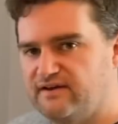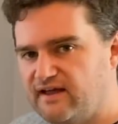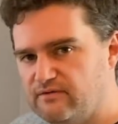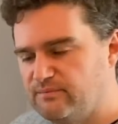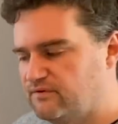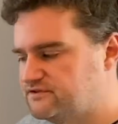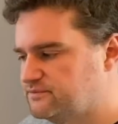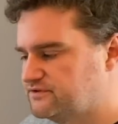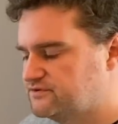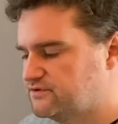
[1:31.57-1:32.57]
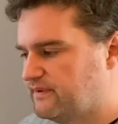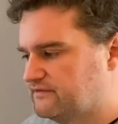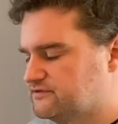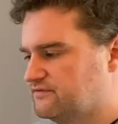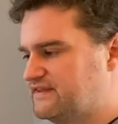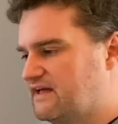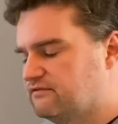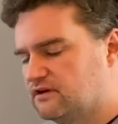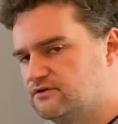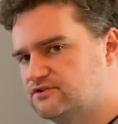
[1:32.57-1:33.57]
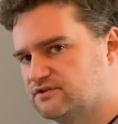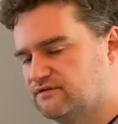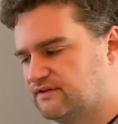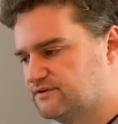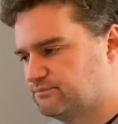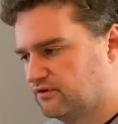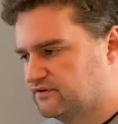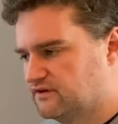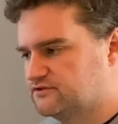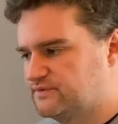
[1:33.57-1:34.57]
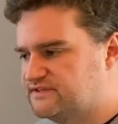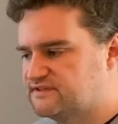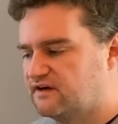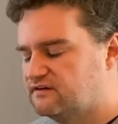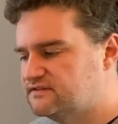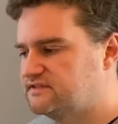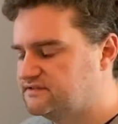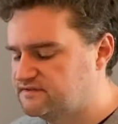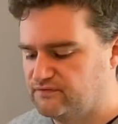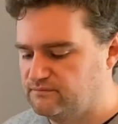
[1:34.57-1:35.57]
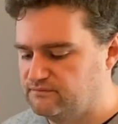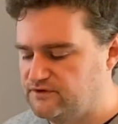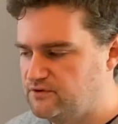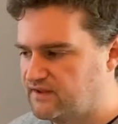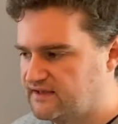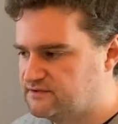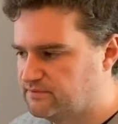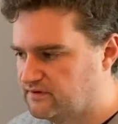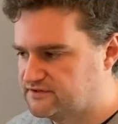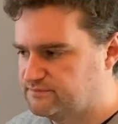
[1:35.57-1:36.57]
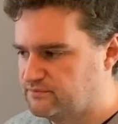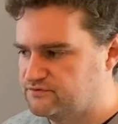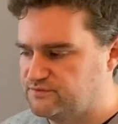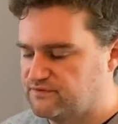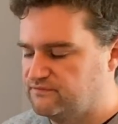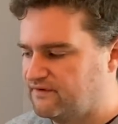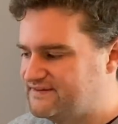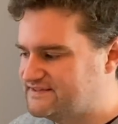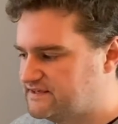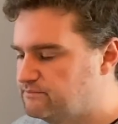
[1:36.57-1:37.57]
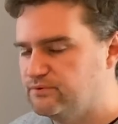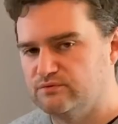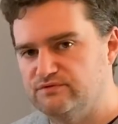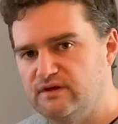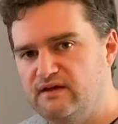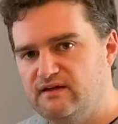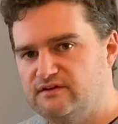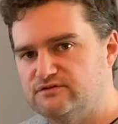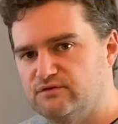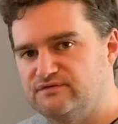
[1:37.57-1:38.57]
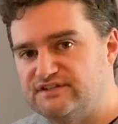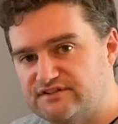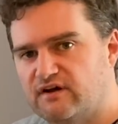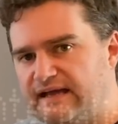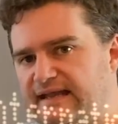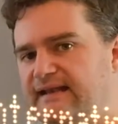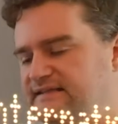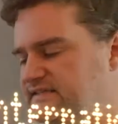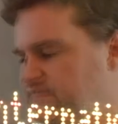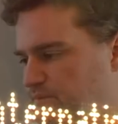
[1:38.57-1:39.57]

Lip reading: out of the box I want to talk about sort of the evolution of this product. We started from UK Departure Boards with very simple sort of design LED